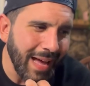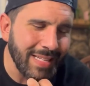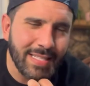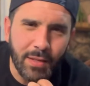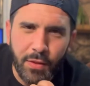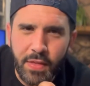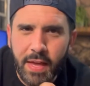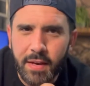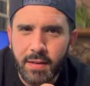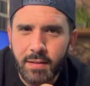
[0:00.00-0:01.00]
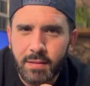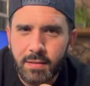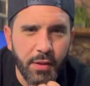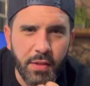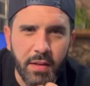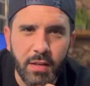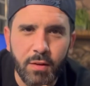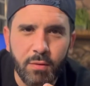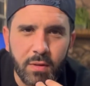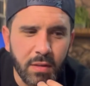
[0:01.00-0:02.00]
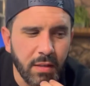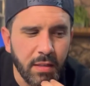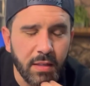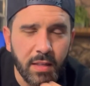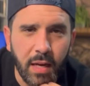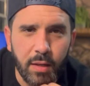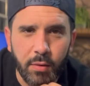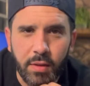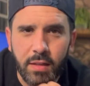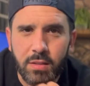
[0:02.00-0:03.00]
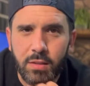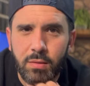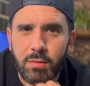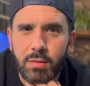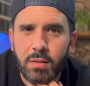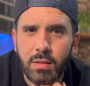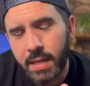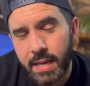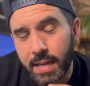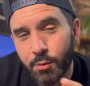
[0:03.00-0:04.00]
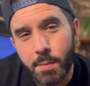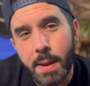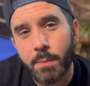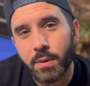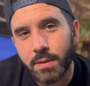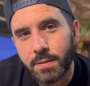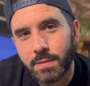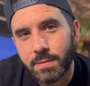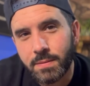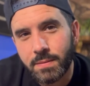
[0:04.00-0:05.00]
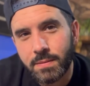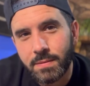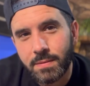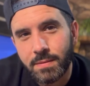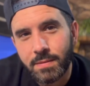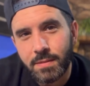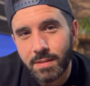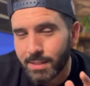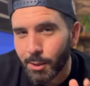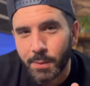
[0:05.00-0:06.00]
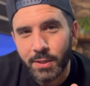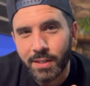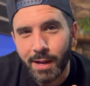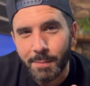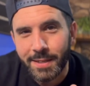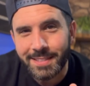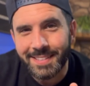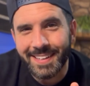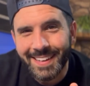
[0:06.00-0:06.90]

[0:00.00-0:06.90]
Until then, I thank you. Kylo thanks you. And remember, sell me your comics.